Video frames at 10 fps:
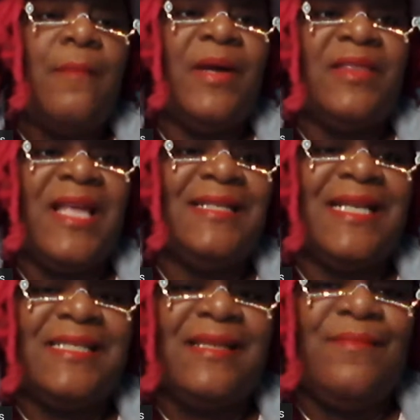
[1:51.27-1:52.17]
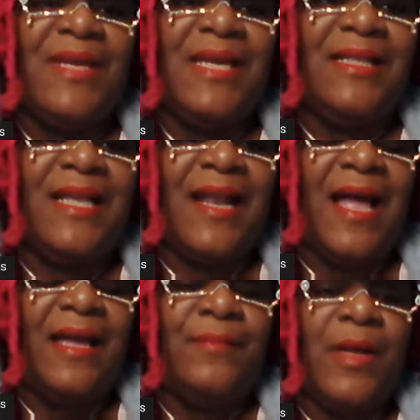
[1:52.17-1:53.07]
but that doesn't mean that
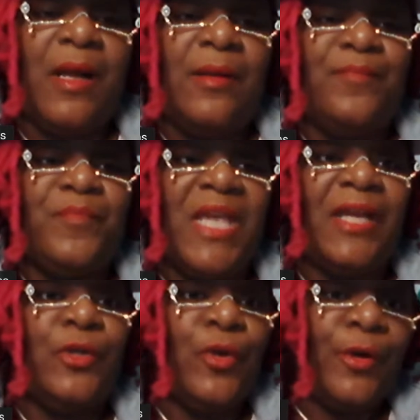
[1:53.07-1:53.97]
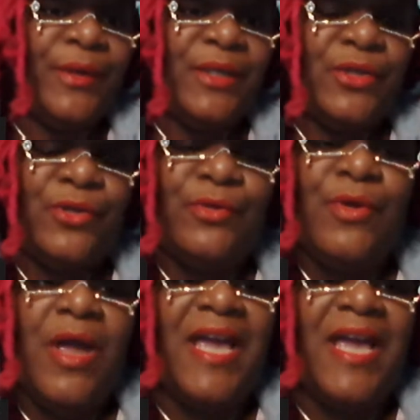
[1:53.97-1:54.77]
I'm ignoring you.